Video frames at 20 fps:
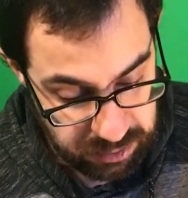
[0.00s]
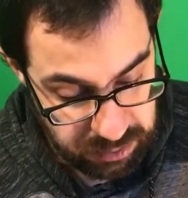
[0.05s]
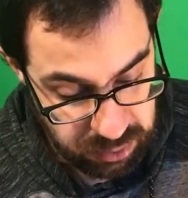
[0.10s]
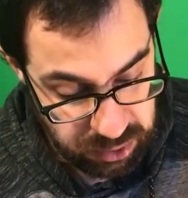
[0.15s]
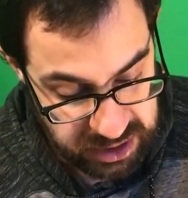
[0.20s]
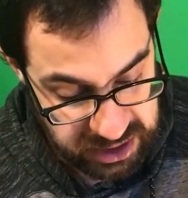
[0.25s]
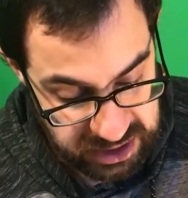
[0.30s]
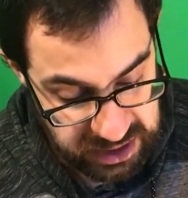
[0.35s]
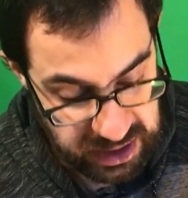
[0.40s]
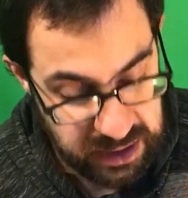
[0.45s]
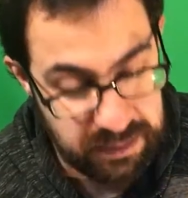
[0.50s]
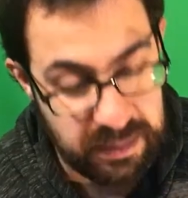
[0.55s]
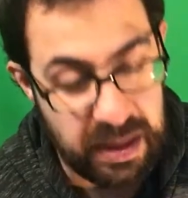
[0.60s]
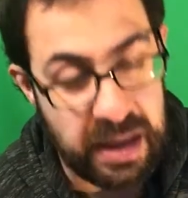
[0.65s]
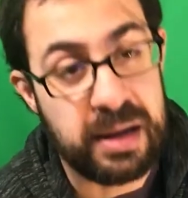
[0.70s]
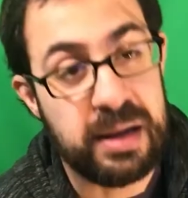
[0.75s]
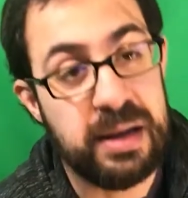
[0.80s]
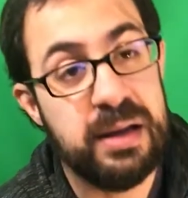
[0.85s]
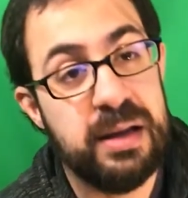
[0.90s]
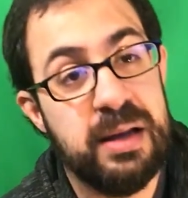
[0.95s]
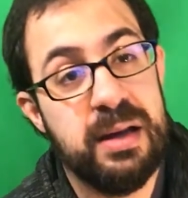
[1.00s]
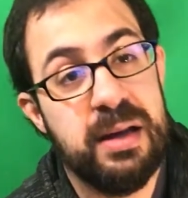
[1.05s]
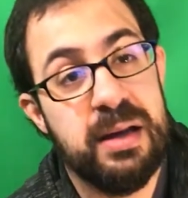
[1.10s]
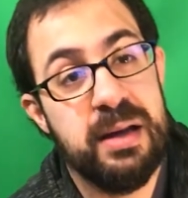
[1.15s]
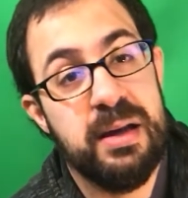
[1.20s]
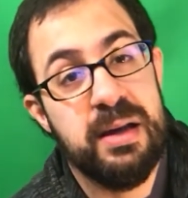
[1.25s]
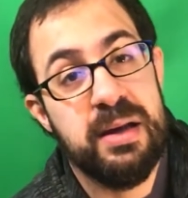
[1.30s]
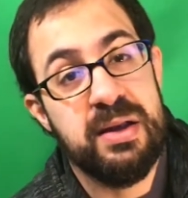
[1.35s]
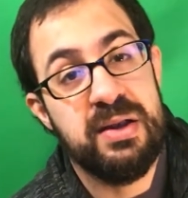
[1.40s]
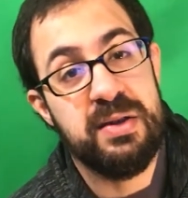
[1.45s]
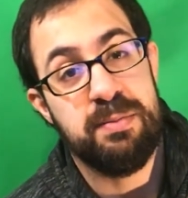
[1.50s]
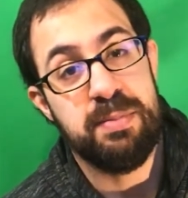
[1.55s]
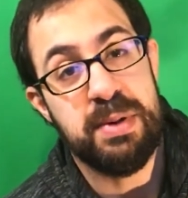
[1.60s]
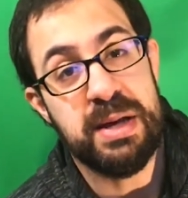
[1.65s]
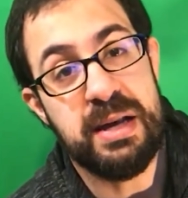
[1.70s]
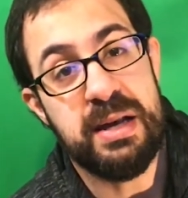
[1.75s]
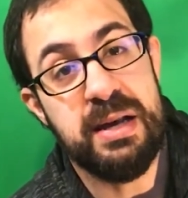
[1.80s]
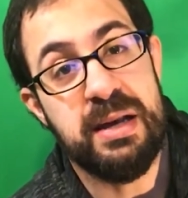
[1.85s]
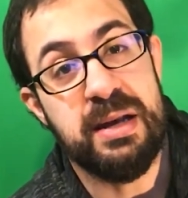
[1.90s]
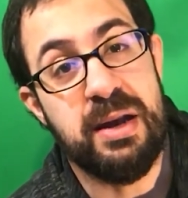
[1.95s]
appreciate it, man.
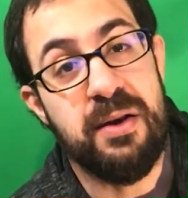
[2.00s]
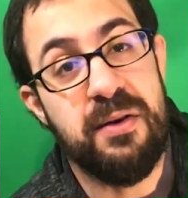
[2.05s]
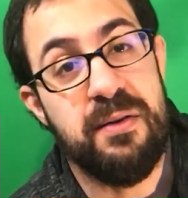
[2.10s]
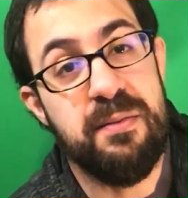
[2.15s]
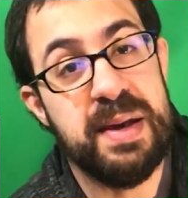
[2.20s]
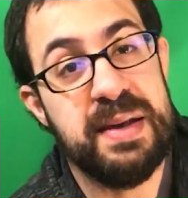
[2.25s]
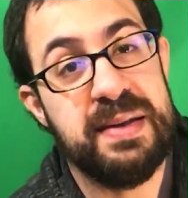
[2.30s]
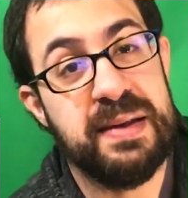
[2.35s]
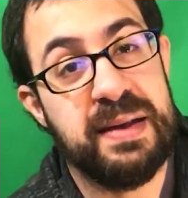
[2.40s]
Speaking of Miss